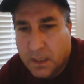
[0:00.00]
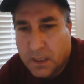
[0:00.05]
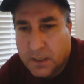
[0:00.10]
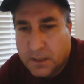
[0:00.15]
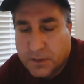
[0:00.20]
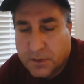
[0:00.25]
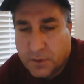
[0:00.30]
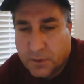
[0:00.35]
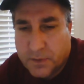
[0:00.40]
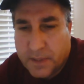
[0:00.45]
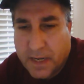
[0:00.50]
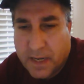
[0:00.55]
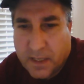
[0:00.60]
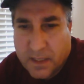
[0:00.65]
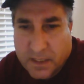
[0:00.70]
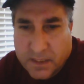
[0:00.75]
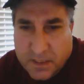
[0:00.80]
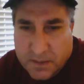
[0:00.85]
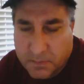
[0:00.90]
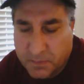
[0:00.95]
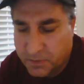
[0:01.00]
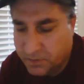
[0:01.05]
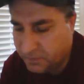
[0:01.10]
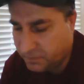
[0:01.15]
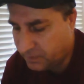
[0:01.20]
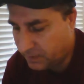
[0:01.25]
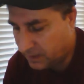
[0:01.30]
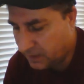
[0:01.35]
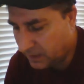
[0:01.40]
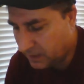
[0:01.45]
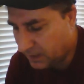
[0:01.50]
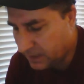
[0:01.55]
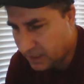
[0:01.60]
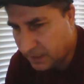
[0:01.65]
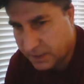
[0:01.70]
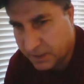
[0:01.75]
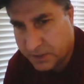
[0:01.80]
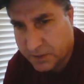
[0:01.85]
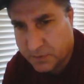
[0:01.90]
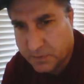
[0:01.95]
So now let's move
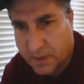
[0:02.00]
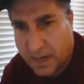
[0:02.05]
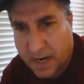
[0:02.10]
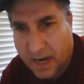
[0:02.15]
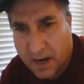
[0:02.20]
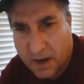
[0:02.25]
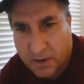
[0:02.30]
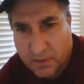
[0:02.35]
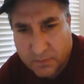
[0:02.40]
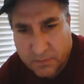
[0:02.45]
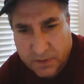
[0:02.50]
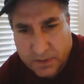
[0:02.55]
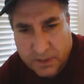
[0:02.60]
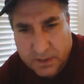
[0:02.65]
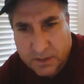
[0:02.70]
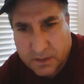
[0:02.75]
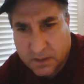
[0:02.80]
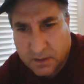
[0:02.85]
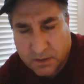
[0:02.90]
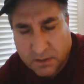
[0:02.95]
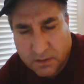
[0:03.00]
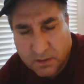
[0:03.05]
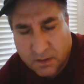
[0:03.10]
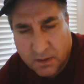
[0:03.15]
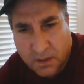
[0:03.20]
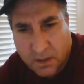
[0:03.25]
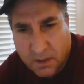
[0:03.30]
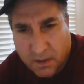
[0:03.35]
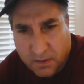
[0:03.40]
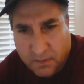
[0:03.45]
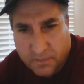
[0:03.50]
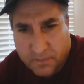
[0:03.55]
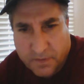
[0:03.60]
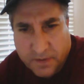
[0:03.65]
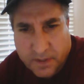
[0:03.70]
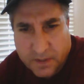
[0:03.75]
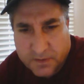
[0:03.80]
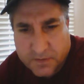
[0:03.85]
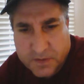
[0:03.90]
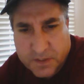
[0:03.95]
into how this
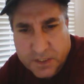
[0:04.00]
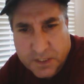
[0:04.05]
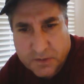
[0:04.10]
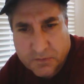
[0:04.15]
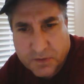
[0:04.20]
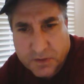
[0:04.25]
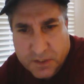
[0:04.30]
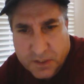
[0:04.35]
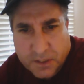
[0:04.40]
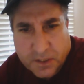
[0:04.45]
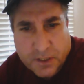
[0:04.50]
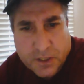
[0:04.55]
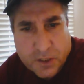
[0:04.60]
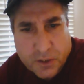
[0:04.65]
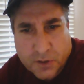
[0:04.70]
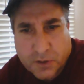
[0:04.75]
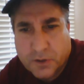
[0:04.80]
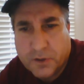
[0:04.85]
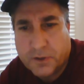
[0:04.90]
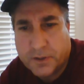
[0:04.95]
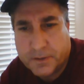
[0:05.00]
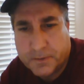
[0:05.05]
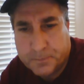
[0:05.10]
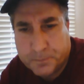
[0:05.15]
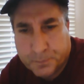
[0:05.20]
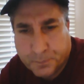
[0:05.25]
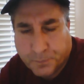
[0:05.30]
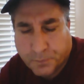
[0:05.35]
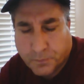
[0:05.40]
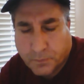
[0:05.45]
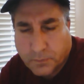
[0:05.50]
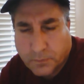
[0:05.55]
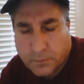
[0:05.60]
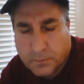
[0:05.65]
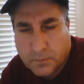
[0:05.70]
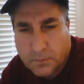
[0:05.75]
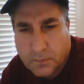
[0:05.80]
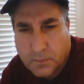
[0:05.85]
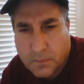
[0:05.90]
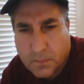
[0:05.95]
Veil of Secrecy occurred.
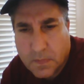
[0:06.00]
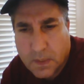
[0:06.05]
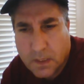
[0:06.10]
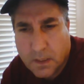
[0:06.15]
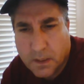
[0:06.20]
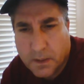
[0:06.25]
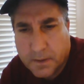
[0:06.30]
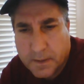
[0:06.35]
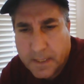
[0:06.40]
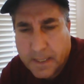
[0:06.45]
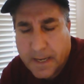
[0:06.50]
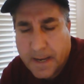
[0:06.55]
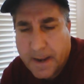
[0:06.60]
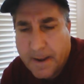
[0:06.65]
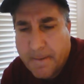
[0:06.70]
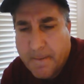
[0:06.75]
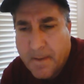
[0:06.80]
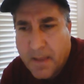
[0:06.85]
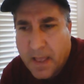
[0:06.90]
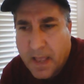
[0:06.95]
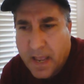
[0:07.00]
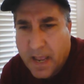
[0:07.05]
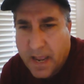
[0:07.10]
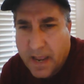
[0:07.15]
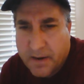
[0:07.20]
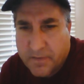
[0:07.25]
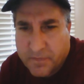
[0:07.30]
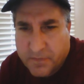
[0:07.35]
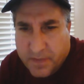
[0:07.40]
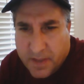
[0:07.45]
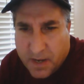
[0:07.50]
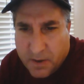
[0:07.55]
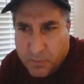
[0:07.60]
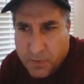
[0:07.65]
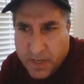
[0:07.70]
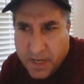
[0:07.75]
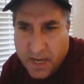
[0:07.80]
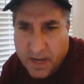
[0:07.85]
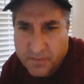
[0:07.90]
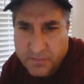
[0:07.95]
Okay, and for that
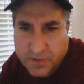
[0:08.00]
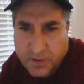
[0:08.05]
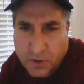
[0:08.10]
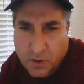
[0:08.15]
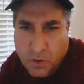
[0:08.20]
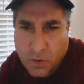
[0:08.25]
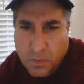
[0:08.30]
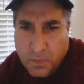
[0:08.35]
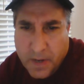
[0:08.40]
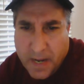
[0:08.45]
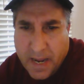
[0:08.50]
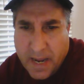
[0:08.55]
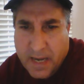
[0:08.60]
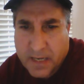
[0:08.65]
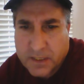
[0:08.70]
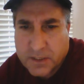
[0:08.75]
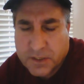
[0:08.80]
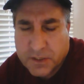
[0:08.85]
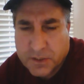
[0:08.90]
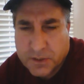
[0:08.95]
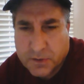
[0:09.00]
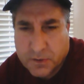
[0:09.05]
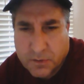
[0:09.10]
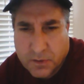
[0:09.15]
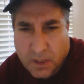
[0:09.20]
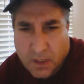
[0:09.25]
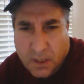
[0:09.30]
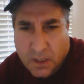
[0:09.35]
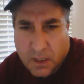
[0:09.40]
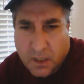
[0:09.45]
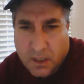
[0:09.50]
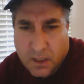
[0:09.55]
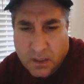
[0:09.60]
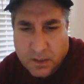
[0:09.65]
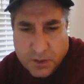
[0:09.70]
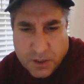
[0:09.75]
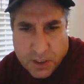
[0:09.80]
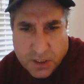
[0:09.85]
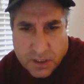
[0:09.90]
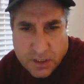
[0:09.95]
we have to go back to
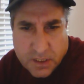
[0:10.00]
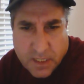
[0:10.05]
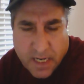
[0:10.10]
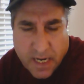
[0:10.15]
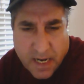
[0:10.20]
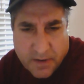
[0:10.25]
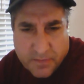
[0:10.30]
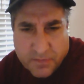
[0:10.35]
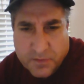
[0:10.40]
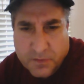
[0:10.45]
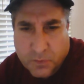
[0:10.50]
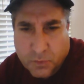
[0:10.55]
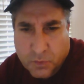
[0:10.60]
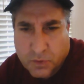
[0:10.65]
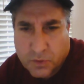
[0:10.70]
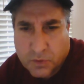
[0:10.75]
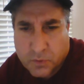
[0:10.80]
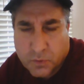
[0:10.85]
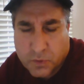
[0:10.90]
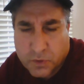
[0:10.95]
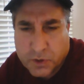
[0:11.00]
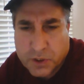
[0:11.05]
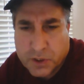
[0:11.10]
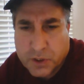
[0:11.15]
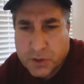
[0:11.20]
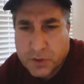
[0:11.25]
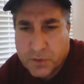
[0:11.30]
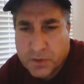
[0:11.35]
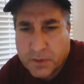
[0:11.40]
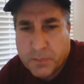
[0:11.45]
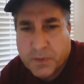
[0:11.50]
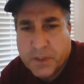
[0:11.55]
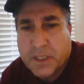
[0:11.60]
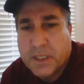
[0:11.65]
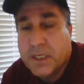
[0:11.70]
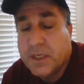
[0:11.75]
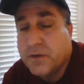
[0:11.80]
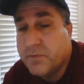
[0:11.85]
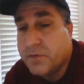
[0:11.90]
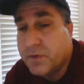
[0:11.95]
just after World War II and the
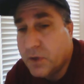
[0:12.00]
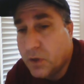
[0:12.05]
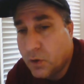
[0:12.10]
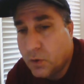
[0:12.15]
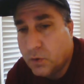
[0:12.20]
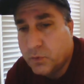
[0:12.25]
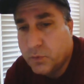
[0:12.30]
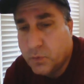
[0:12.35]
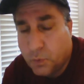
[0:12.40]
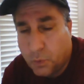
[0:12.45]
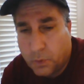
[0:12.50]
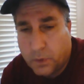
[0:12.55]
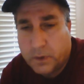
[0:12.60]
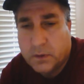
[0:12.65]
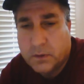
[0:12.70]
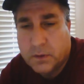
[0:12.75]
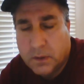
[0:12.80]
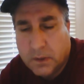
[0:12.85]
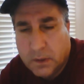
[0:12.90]
beginning of the Cold War,